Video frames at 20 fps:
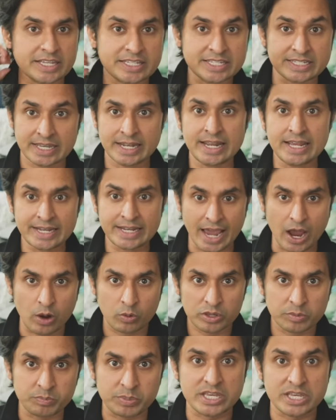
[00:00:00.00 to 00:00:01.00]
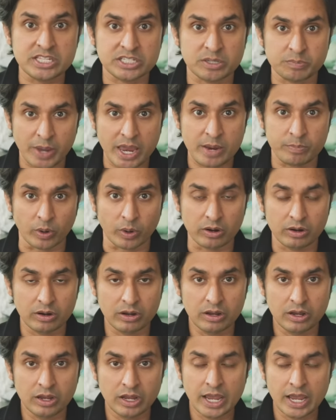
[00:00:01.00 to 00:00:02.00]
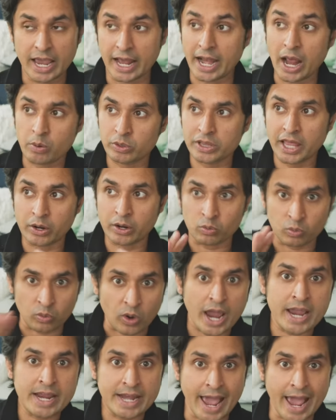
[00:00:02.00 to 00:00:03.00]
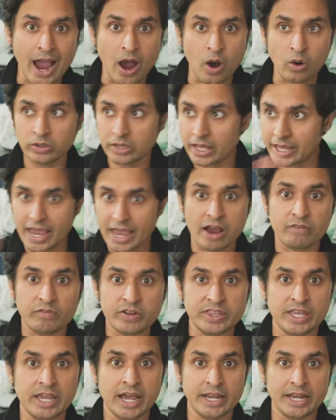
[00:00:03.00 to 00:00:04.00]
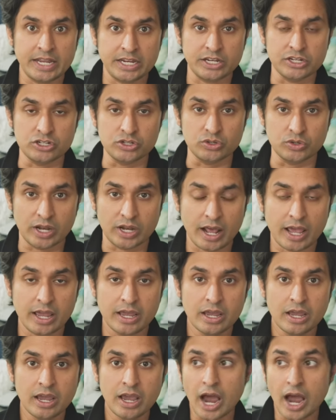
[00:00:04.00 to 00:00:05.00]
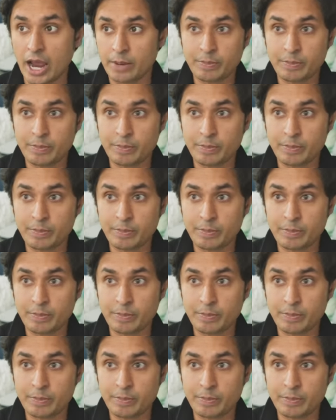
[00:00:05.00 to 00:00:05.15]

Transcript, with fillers: sitting down with a piece of paper and I would like write out like everything I need to do today. I'd